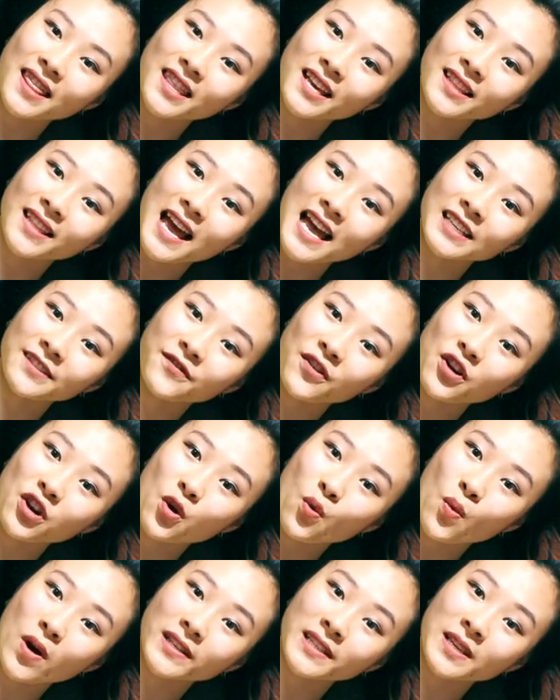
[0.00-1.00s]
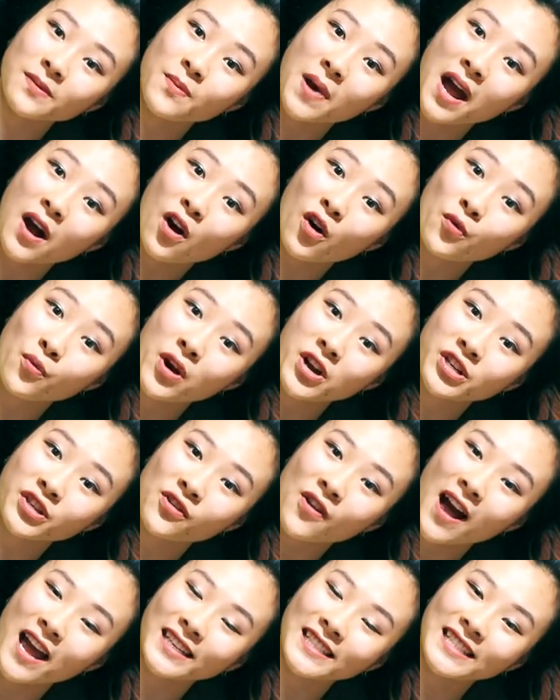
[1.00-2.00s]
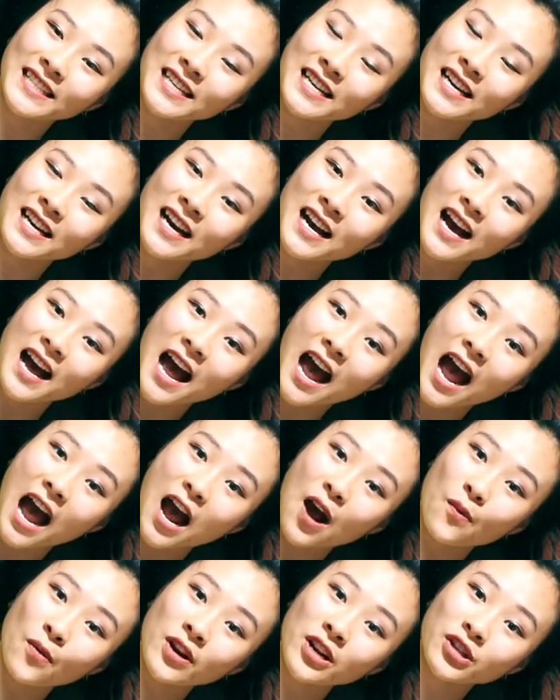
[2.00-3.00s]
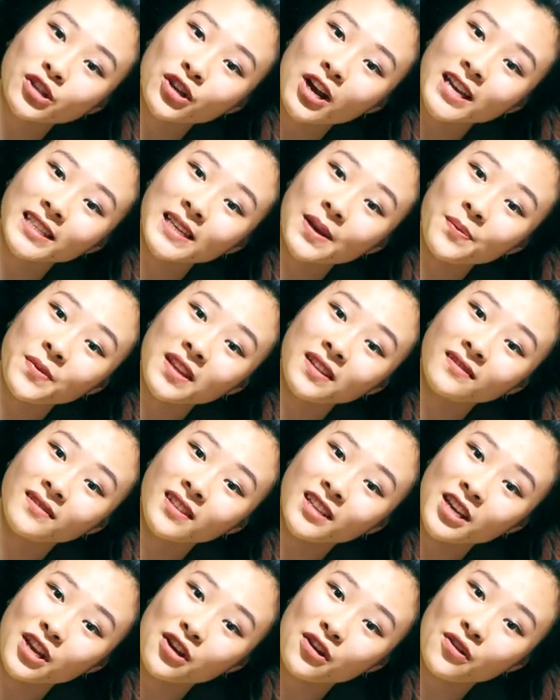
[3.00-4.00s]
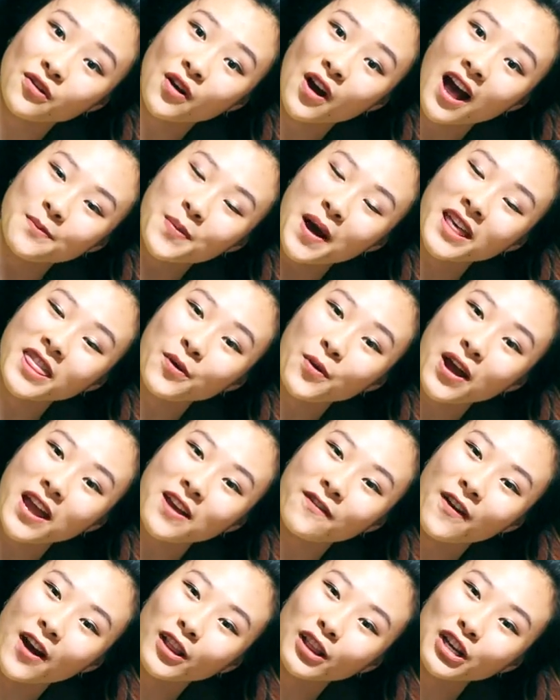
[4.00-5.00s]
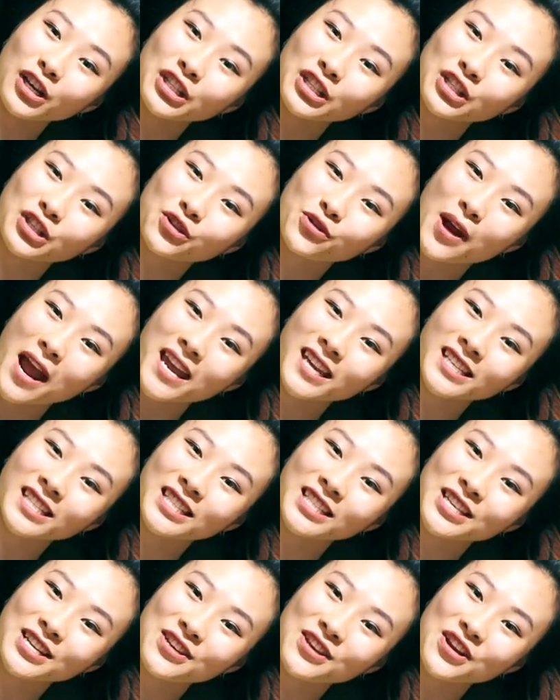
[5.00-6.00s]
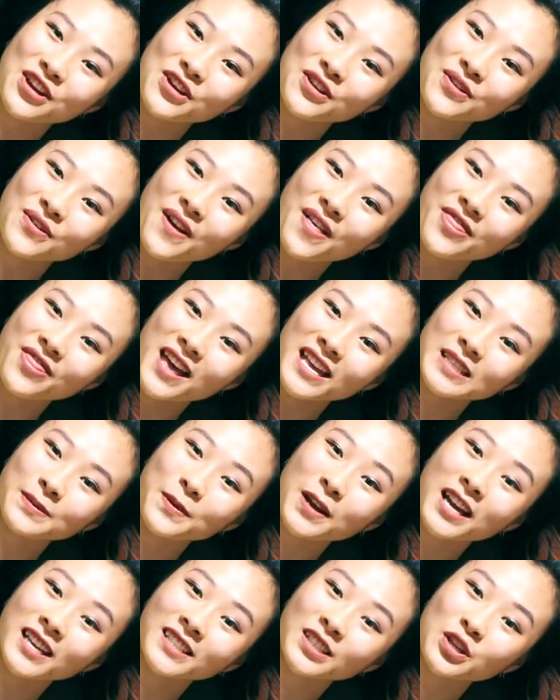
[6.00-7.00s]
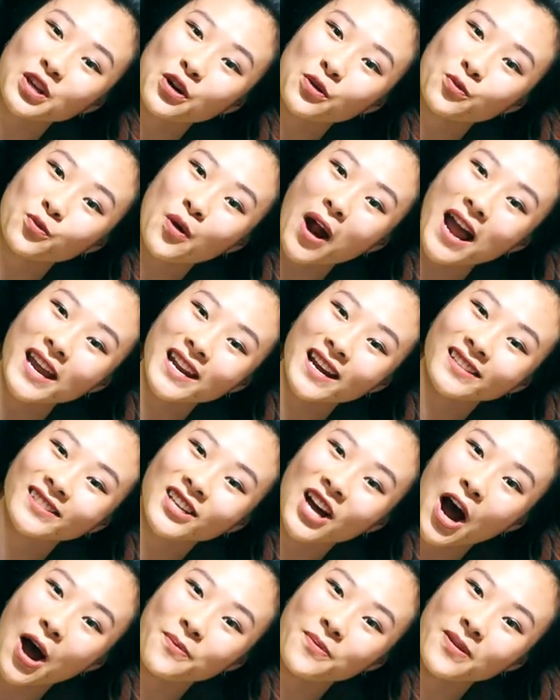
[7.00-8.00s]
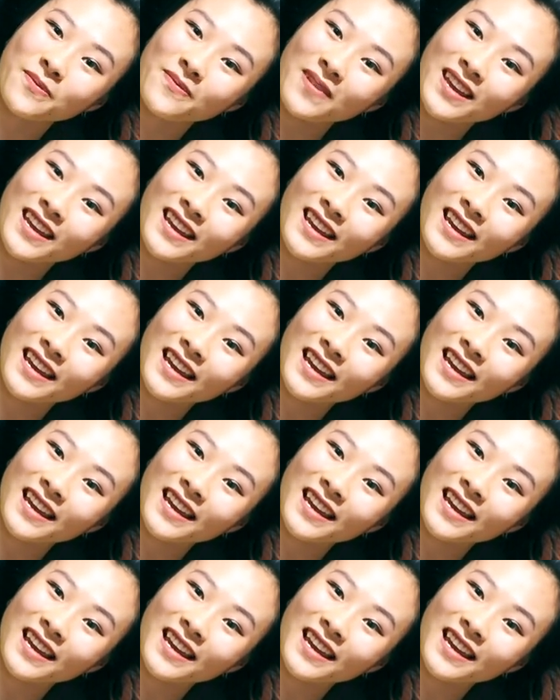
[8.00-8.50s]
the last photo wasn't my original idea, I want to try something new. By the way, if I look strange to you, that's because you're right on top of me.